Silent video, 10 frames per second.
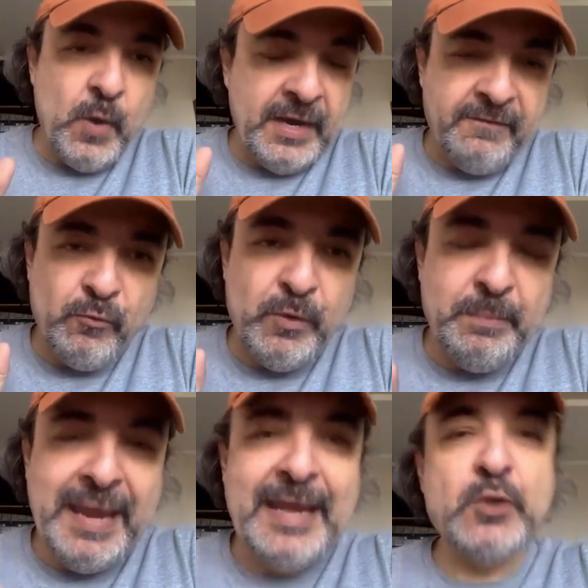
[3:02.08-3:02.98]
whatever
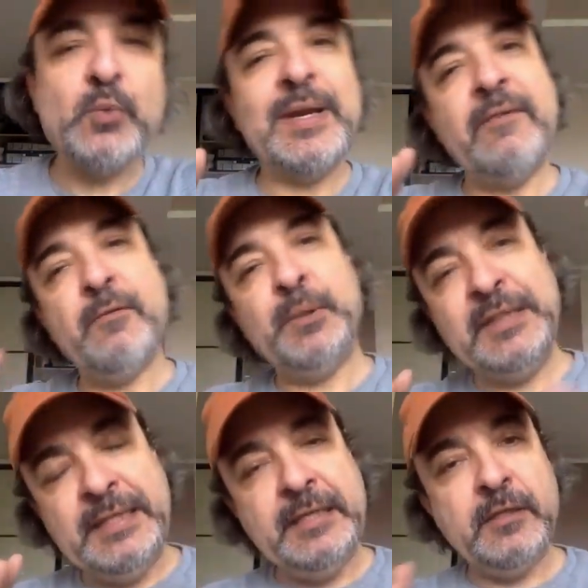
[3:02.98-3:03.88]
remains, whatever
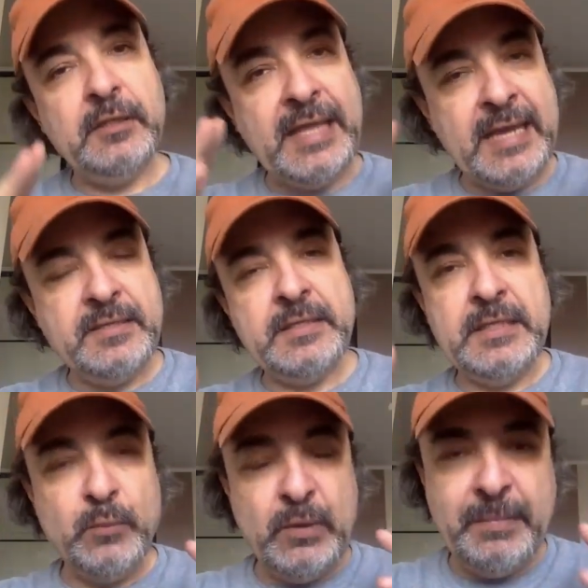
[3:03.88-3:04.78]
political
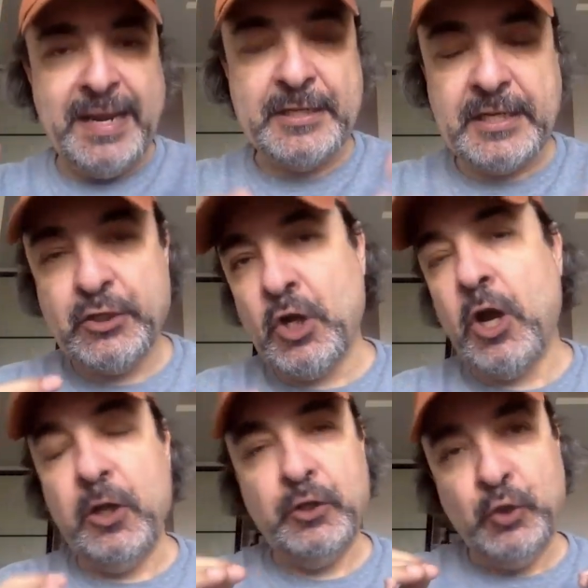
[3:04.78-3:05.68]
entity remains that is
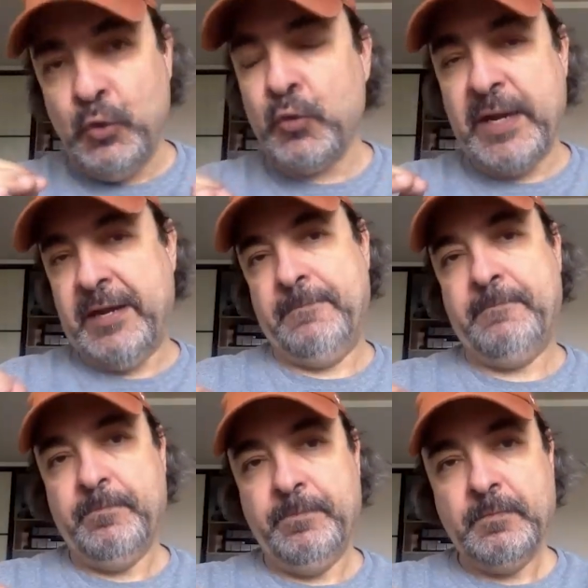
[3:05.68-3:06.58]
called Ukraine,
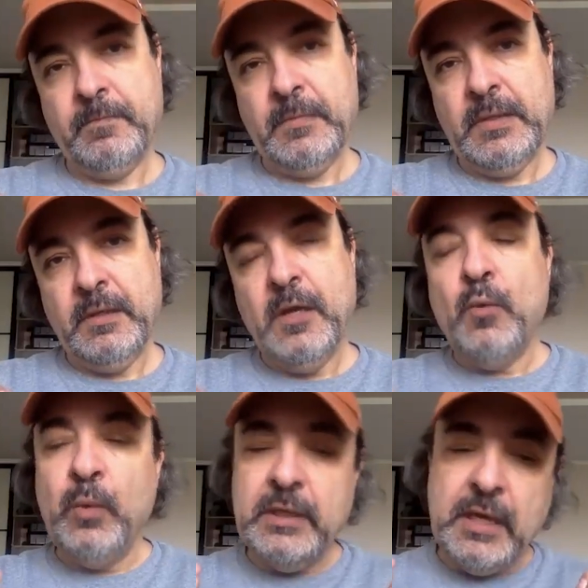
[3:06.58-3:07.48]

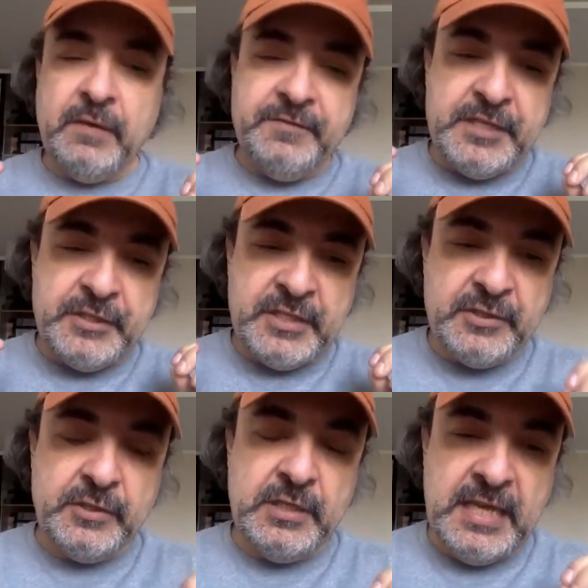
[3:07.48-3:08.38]
will of
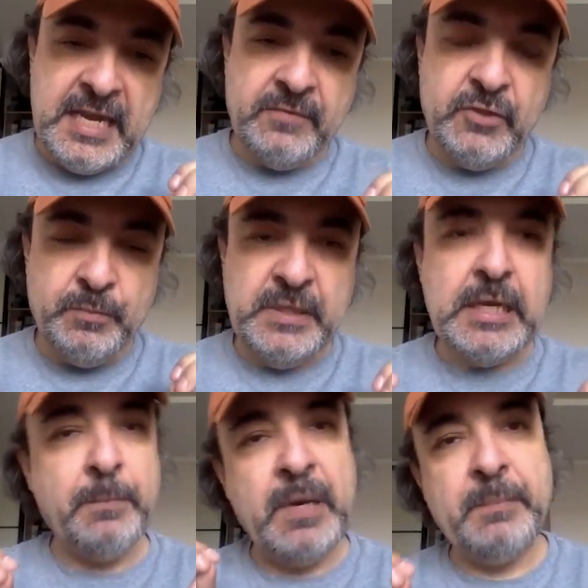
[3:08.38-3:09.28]
necessity have to be
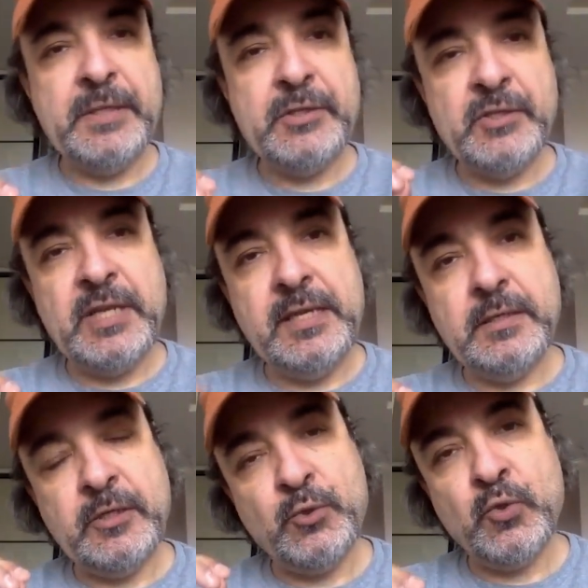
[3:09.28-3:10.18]
a puppet
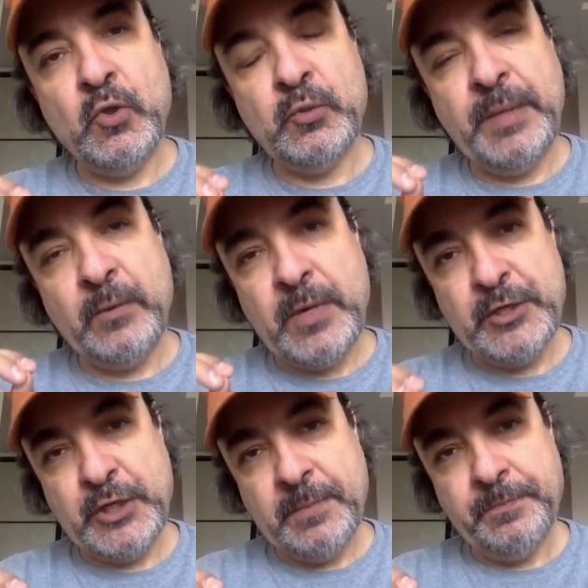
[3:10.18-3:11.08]
state controlled by
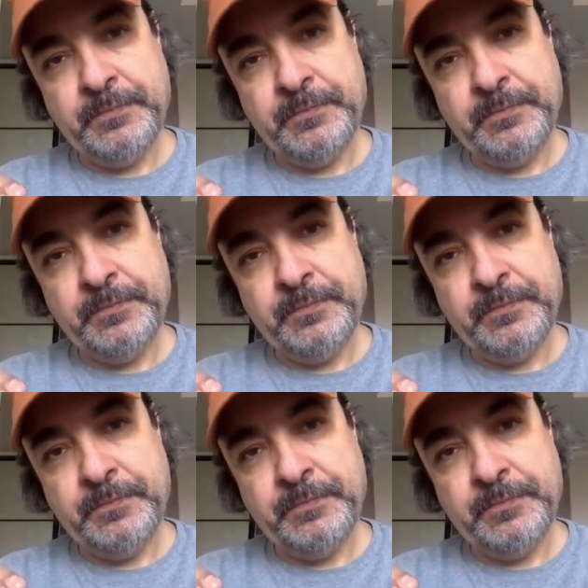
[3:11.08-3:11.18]
Russia.